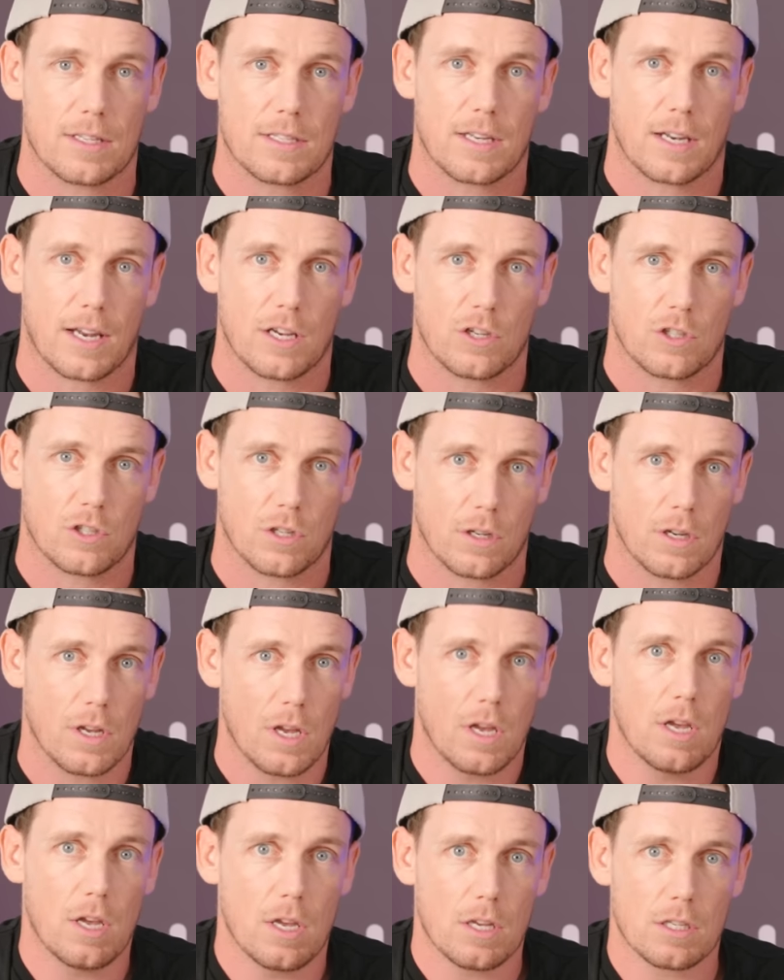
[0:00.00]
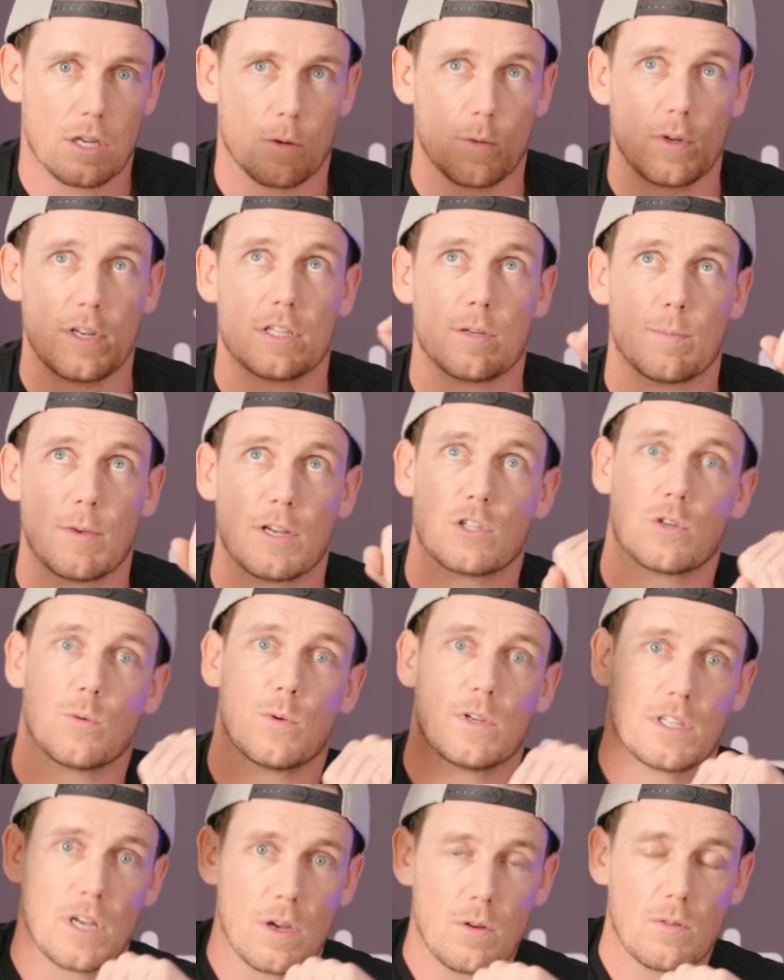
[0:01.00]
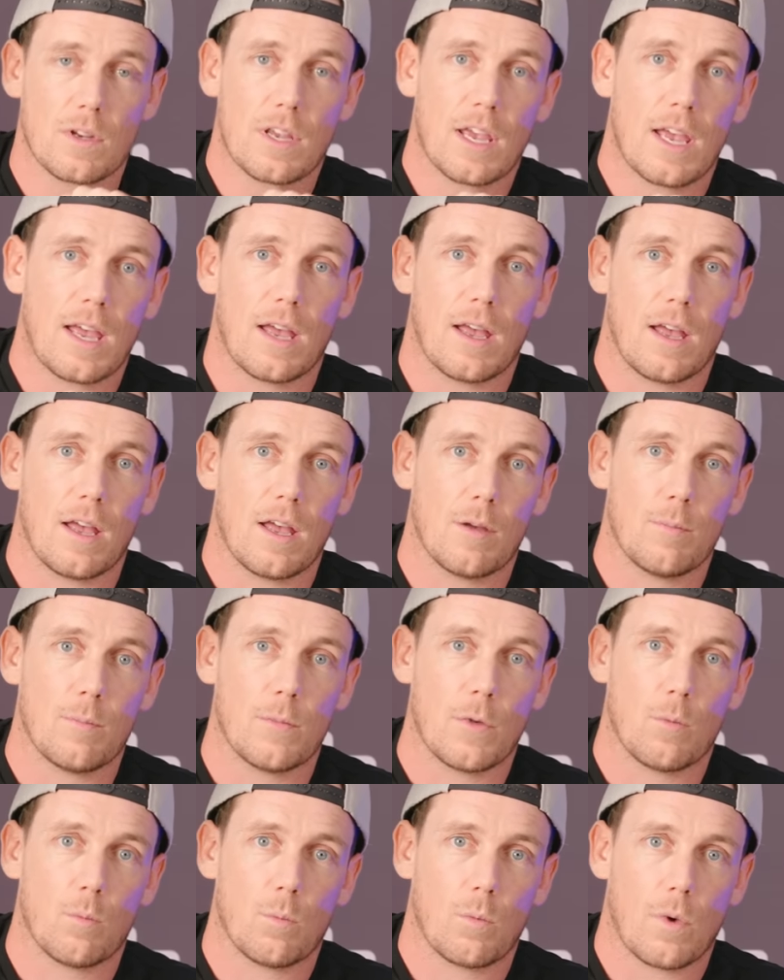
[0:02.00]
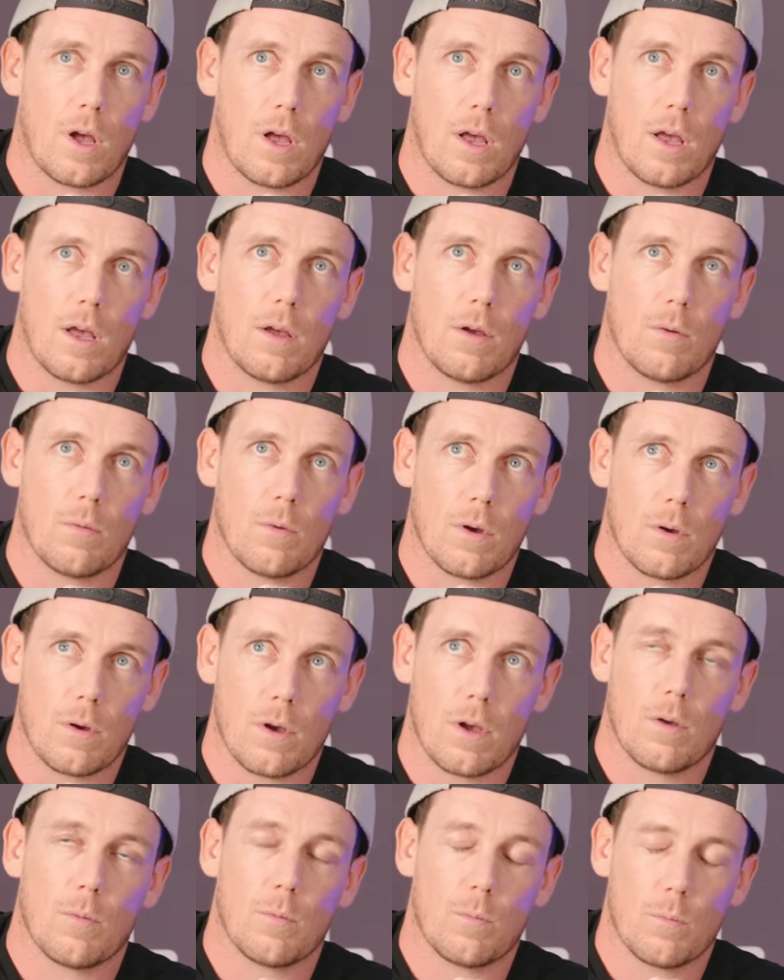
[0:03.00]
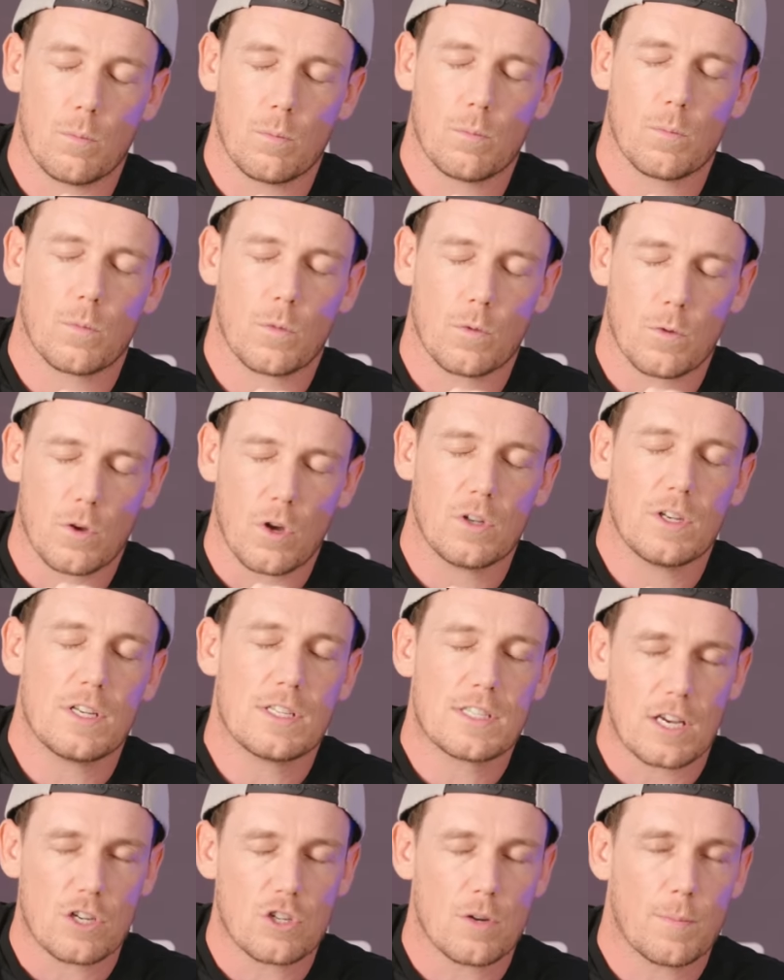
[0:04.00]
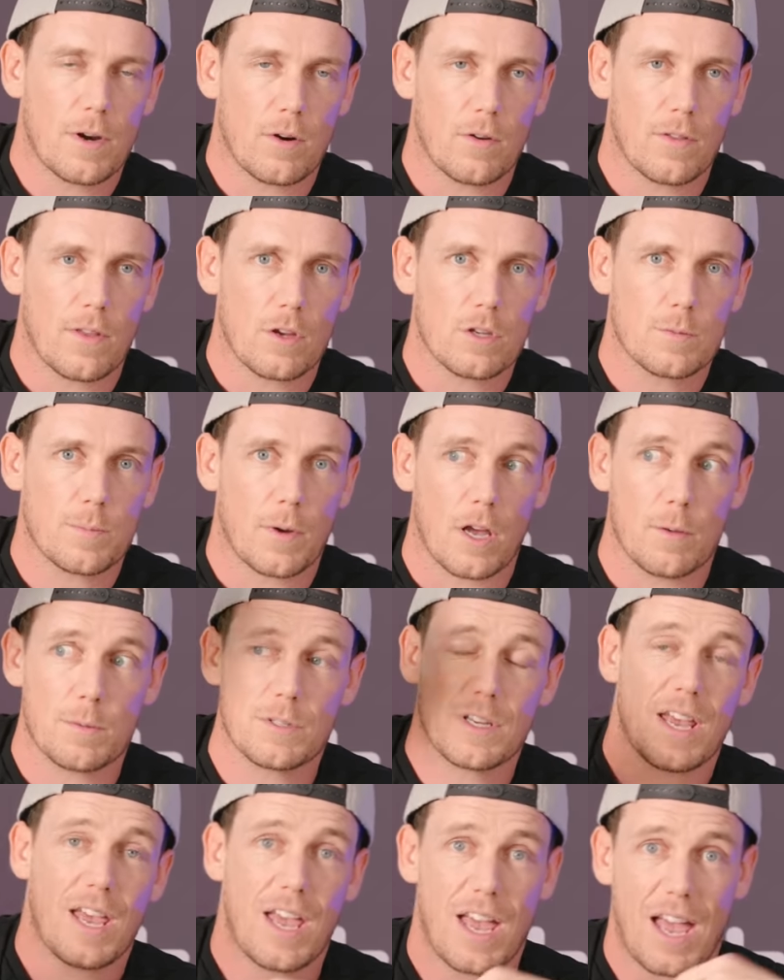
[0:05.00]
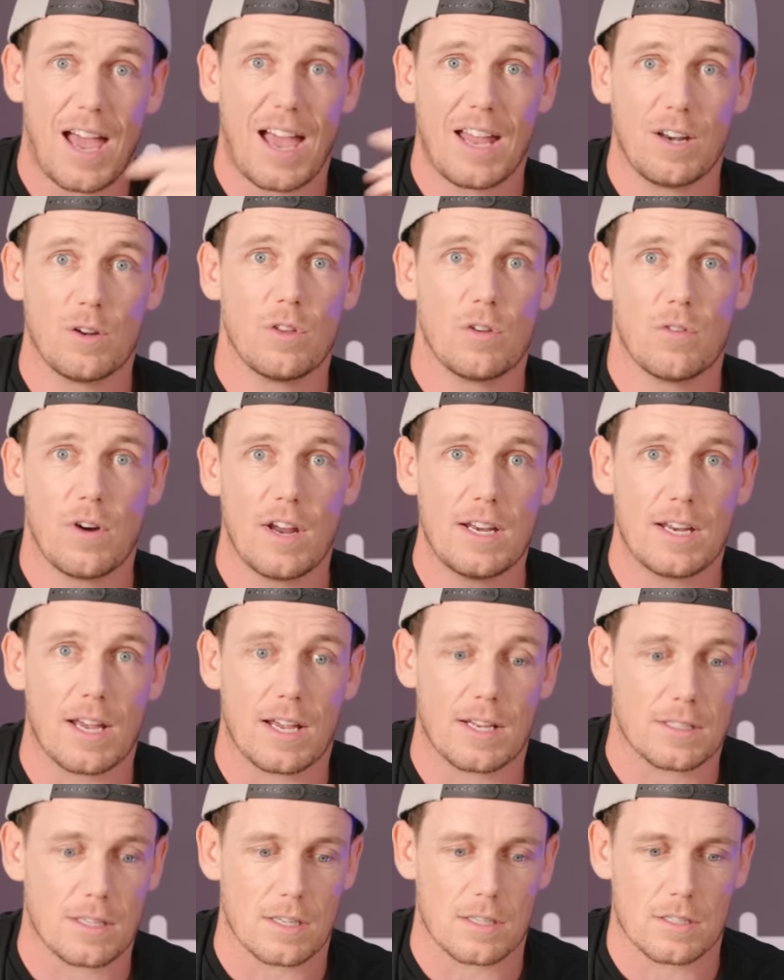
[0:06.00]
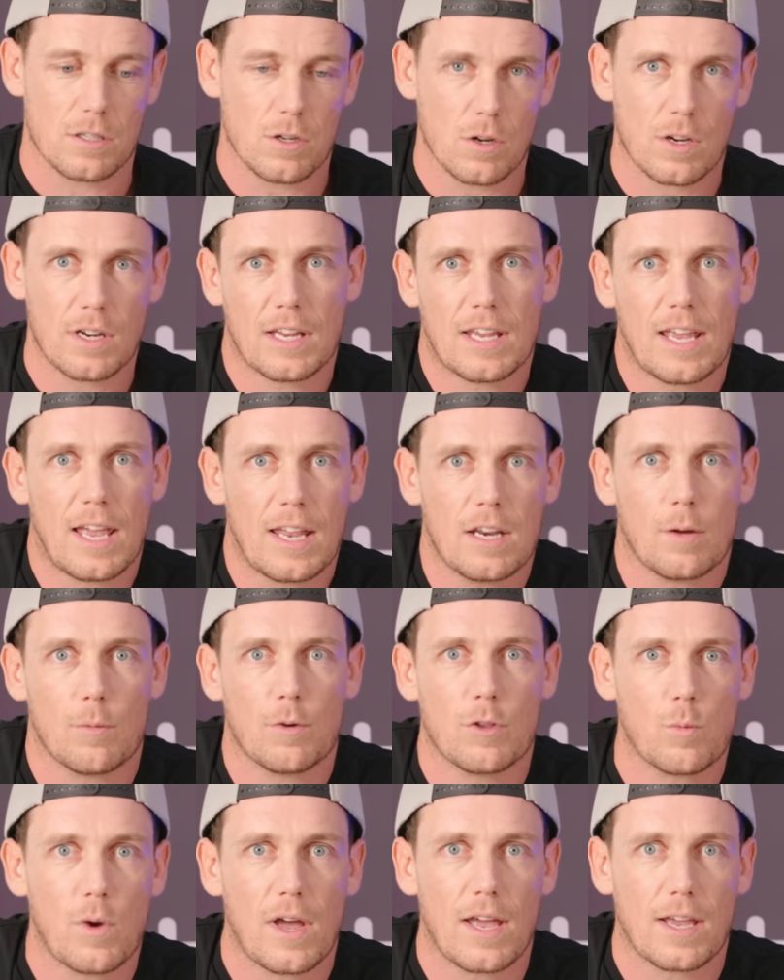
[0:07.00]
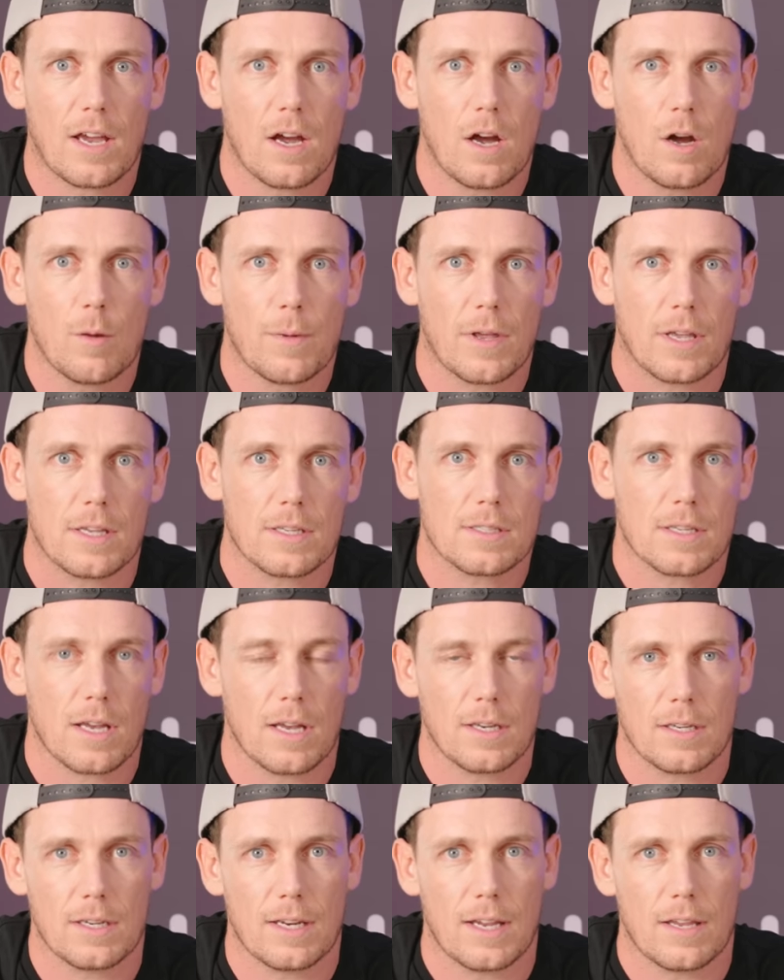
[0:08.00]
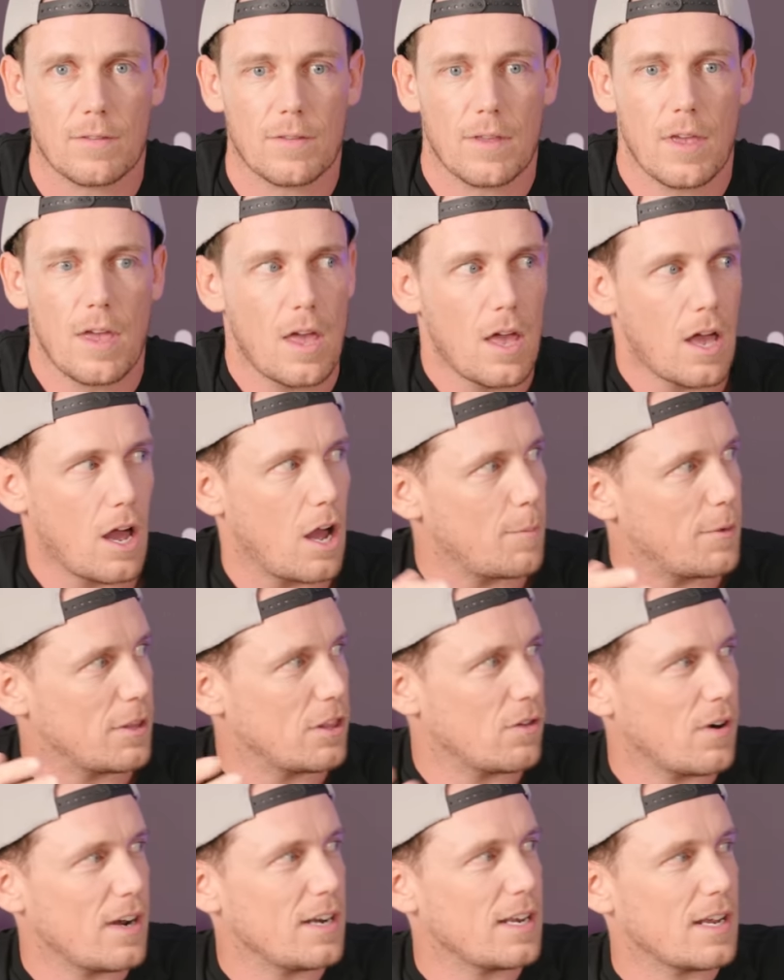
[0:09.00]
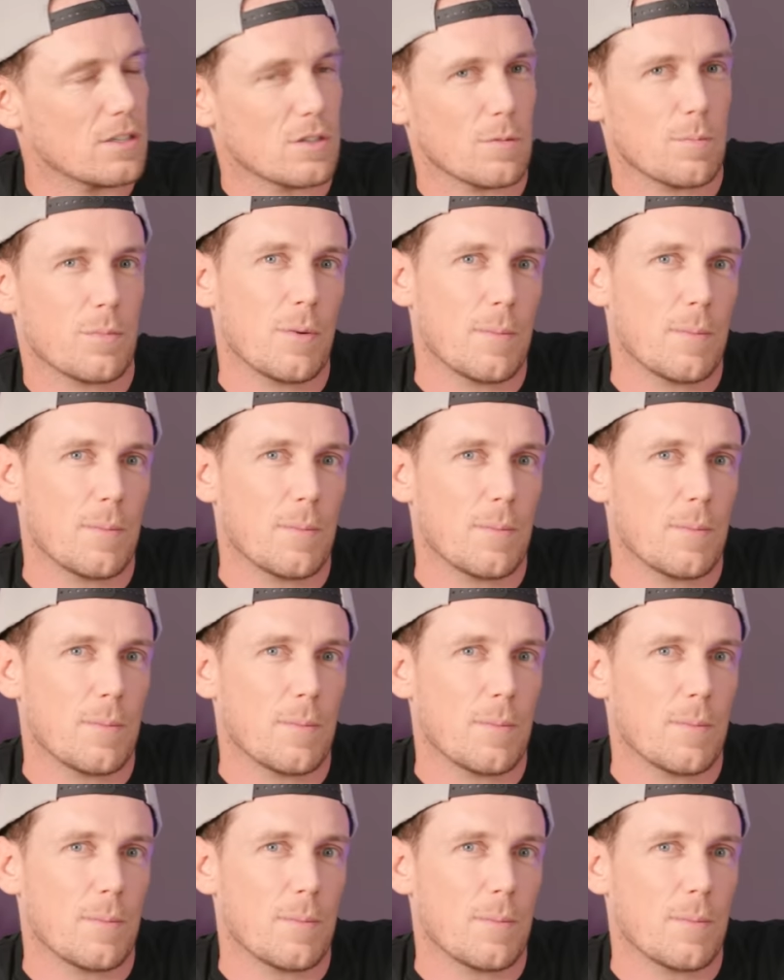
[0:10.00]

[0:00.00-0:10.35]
insulation. So we need to make sure we don't get um, uh, condensation appearing on those pipes and on the radiators. You're going to get end up with wet carpets underneath. I mean, the radiates will